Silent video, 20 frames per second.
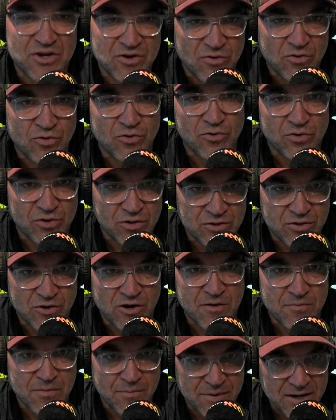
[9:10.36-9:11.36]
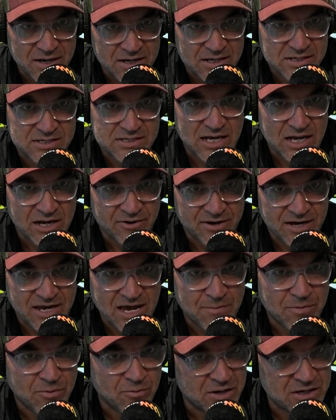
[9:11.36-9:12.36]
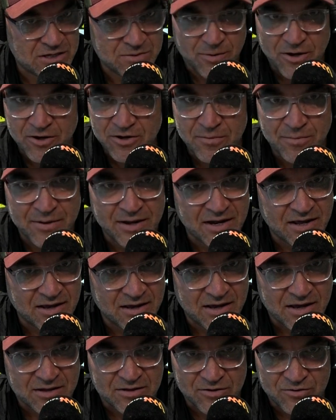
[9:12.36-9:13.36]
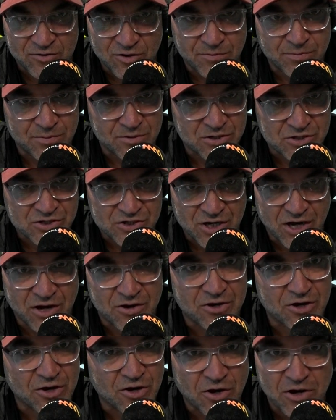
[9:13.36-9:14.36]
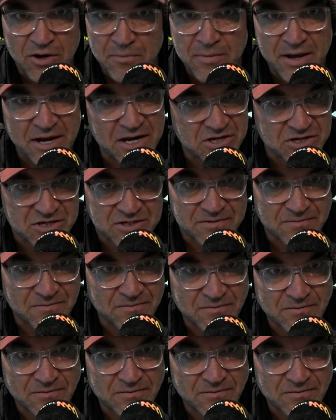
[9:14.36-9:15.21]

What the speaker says: it all the time about your salary cap, and we spoke about it at the top of the show. You got to manage it.